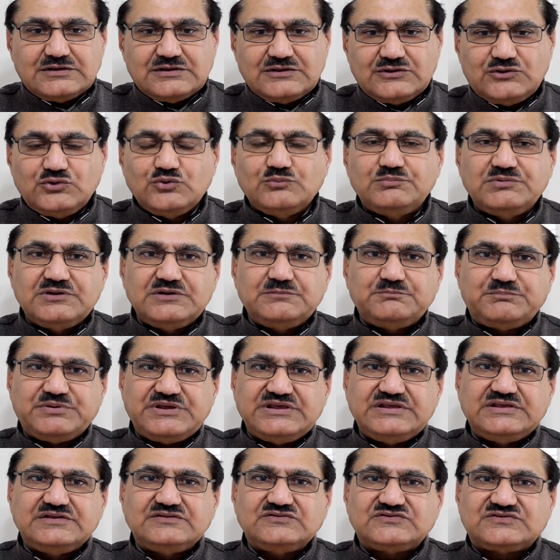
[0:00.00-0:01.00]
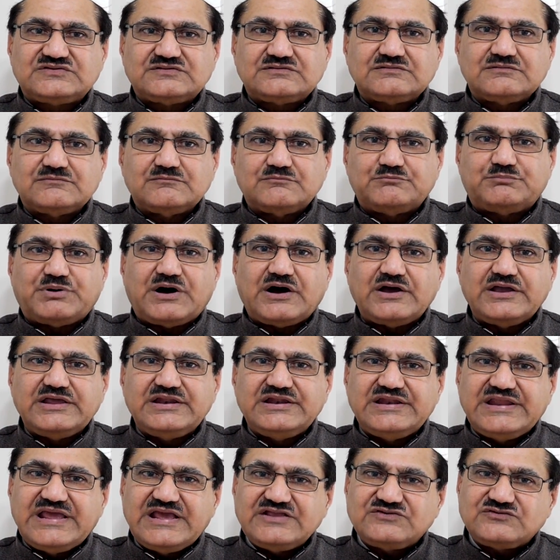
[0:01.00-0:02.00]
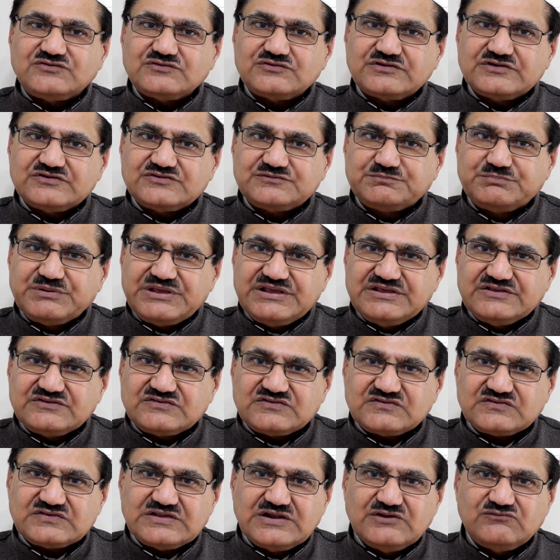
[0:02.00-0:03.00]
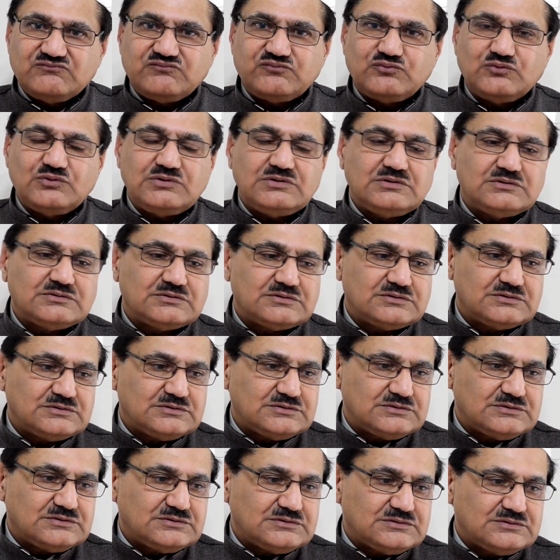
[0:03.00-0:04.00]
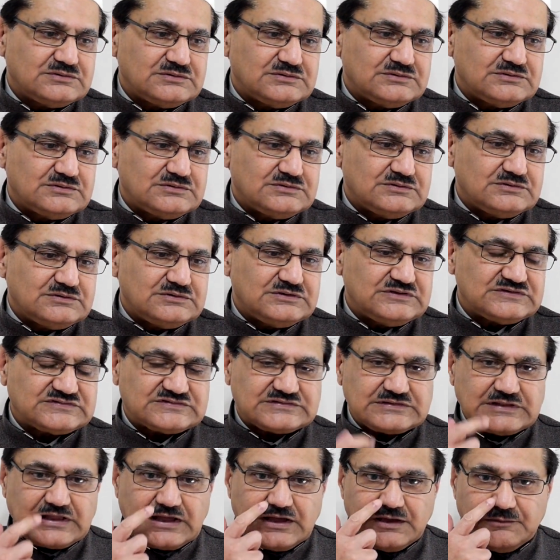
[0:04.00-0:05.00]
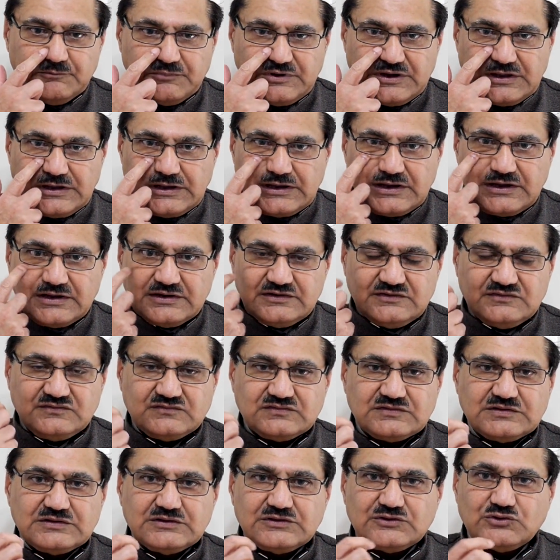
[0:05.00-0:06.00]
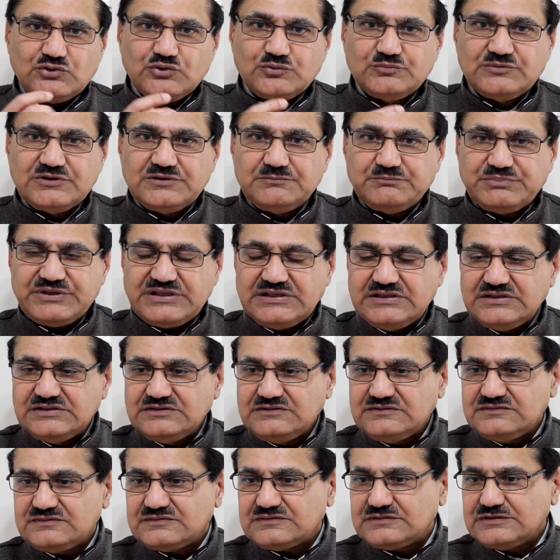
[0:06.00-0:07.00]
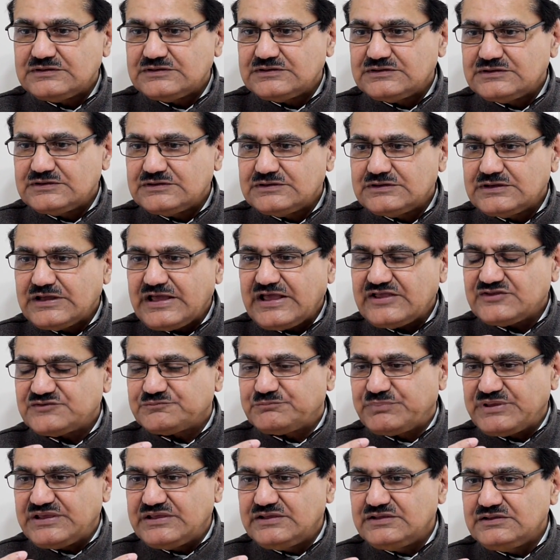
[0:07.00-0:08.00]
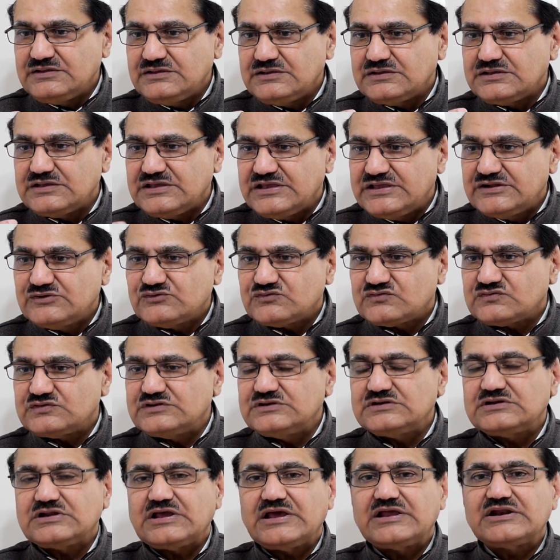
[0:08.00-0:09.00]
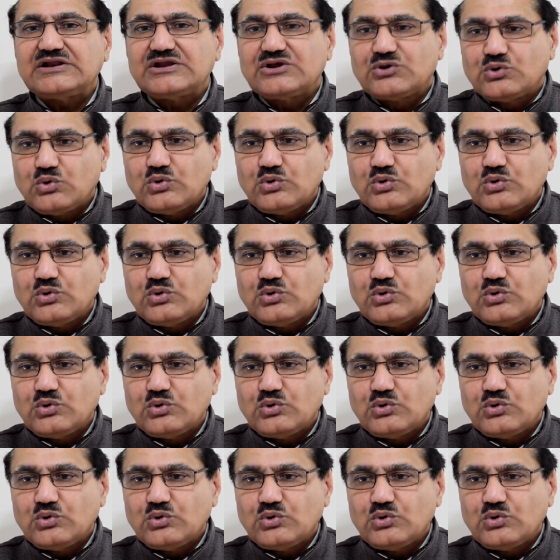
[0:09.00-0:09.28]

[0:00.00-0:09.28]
human beings by nature as being sinful, Islam regards human beings as being innocent and